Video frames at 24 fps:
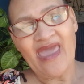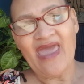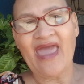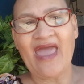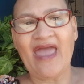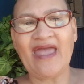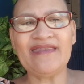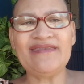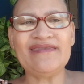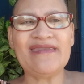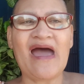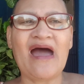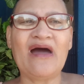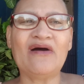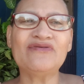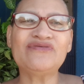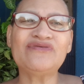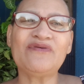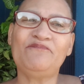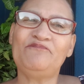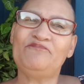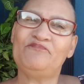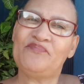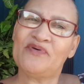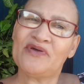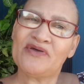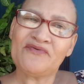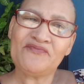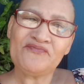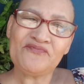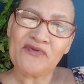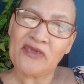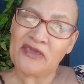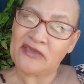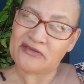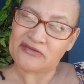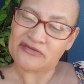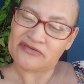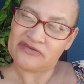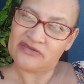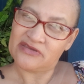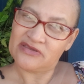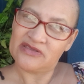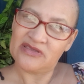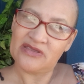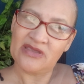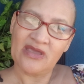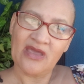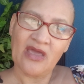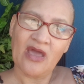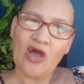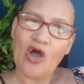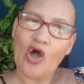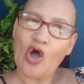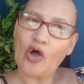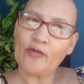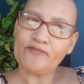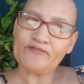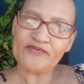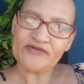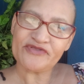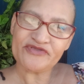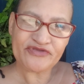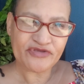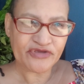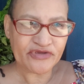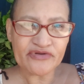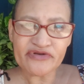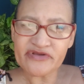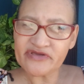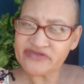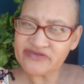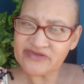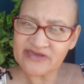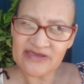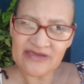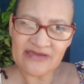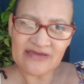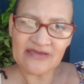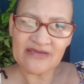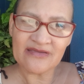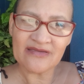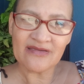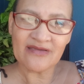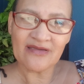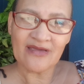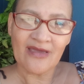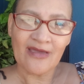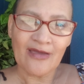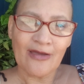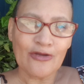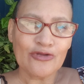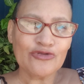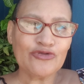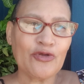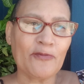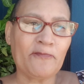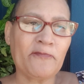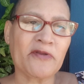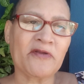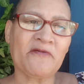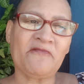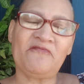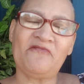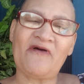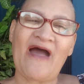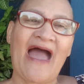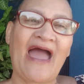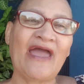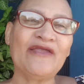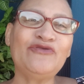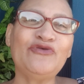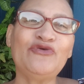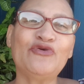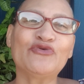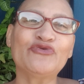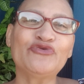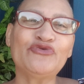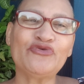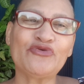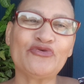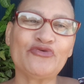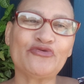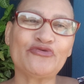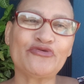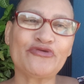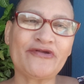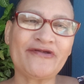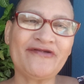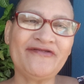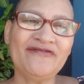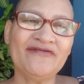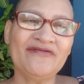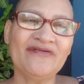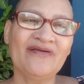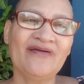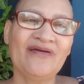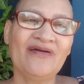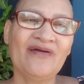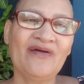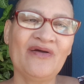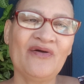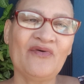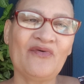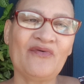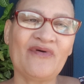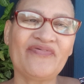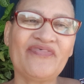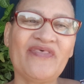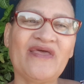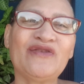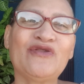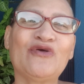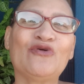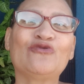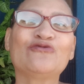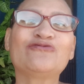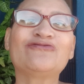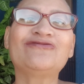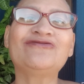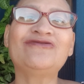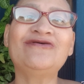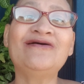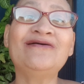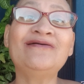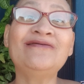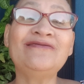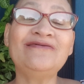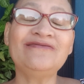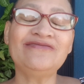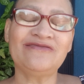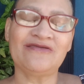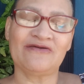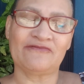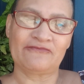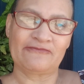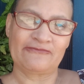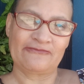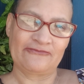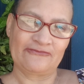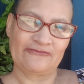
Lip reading: And now's a perfect opportunity to provide your children with an alternative